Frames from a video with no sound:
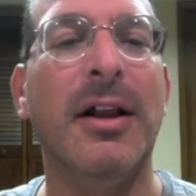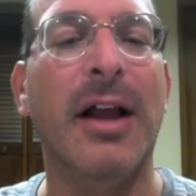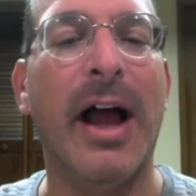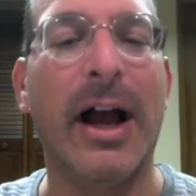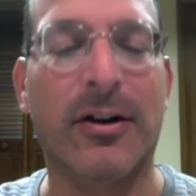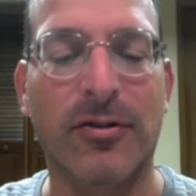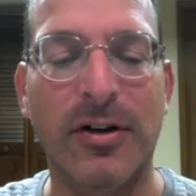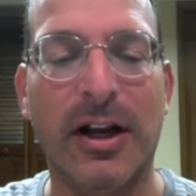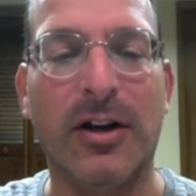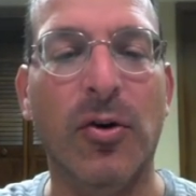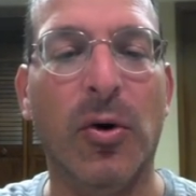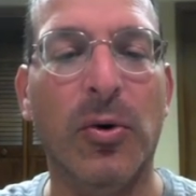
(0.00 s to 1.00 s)
Actor Nick
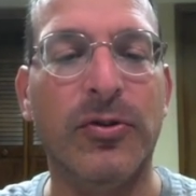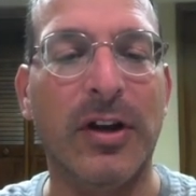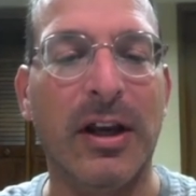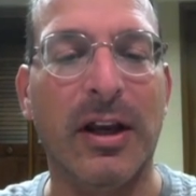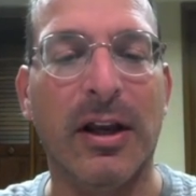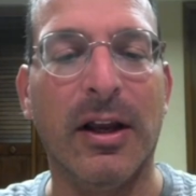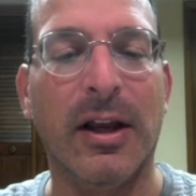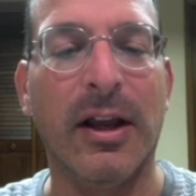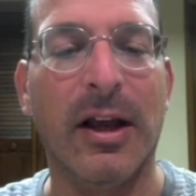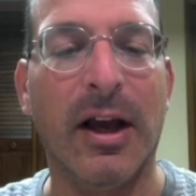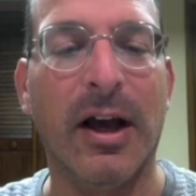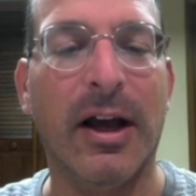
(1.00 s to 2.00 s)
Nolte
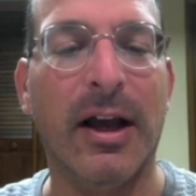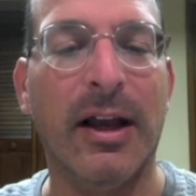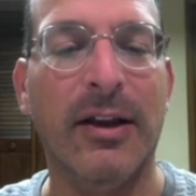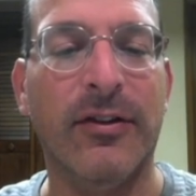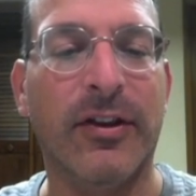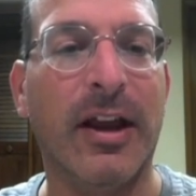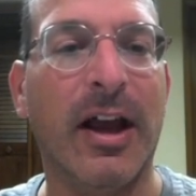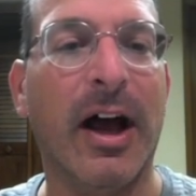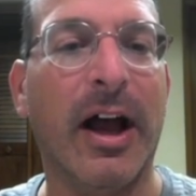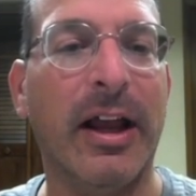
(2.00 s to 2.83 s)
uh, is the guy.